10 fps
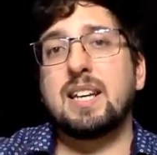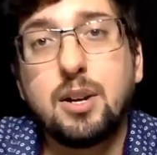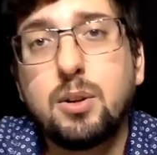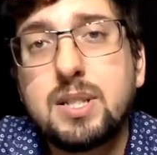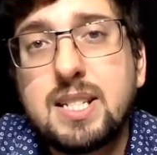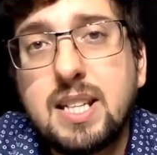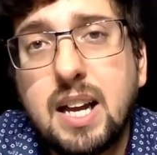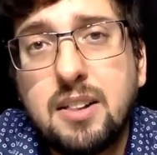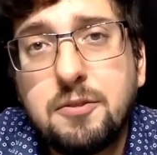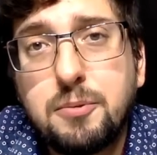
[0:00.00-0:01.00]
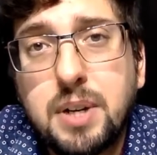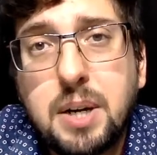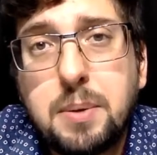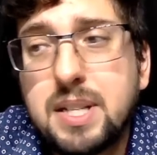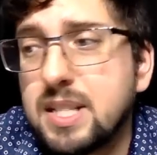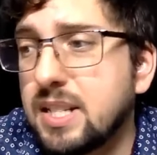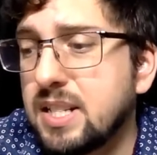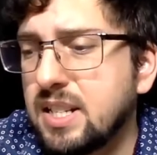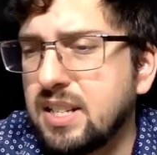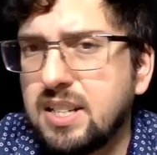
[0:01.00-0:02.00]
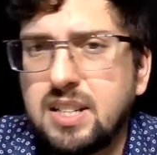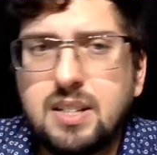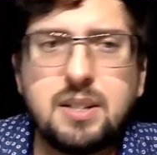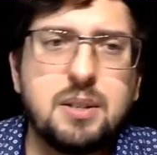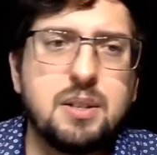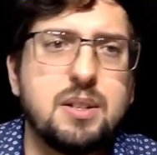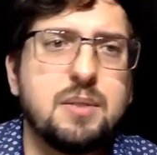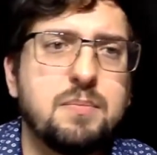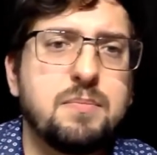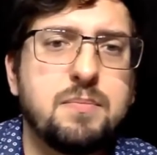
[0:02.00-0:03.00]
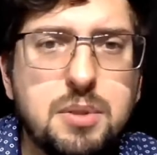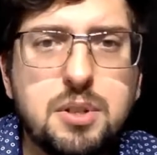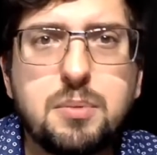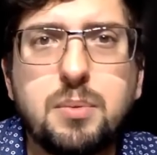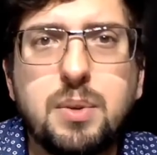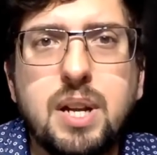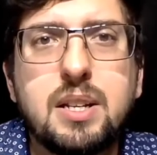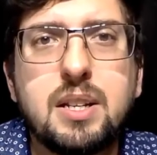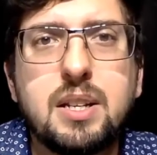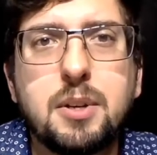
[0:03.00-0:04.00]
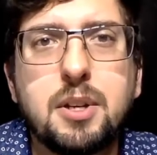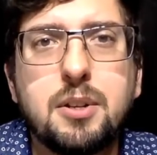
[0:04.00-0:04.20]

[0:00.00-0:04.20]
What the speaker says: an old style fragrance. It's was created, I'm gonna